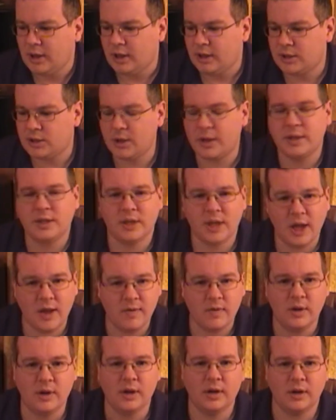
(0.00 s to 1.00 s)
So I
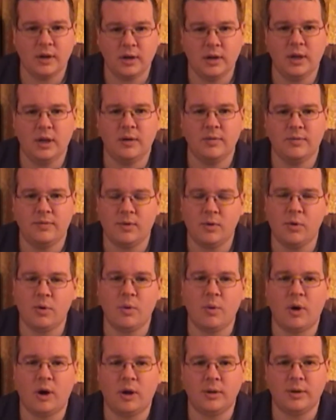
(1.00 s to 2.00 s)
save it in, in full
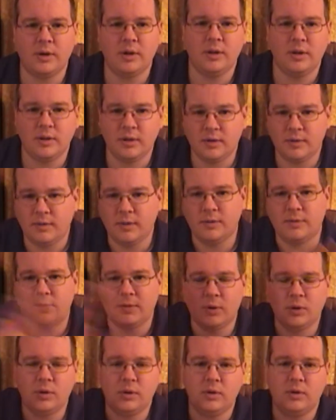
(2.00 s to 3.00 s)
quality, the, the
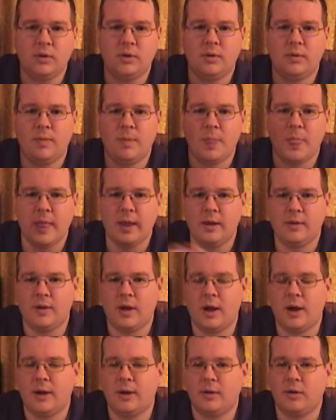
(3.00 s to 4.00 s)
full
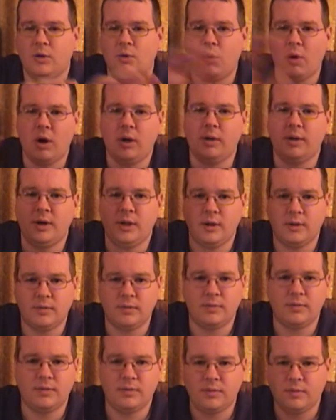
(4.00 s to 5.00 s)
uh, quality
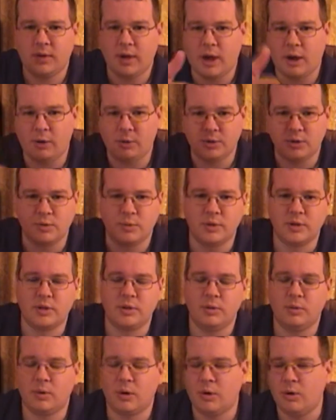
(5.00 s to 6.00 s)
of how it was
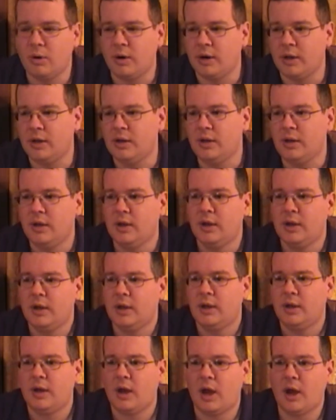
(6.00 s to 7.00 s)
originally recorded
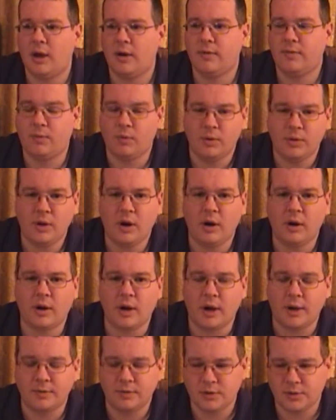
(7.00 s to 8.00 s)
uh, for the
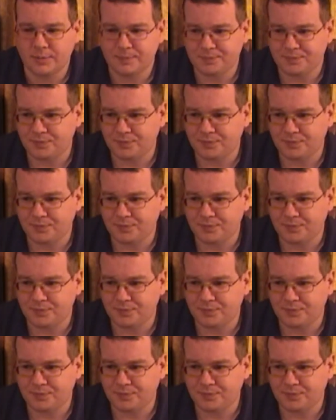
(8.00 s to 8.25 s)
archives.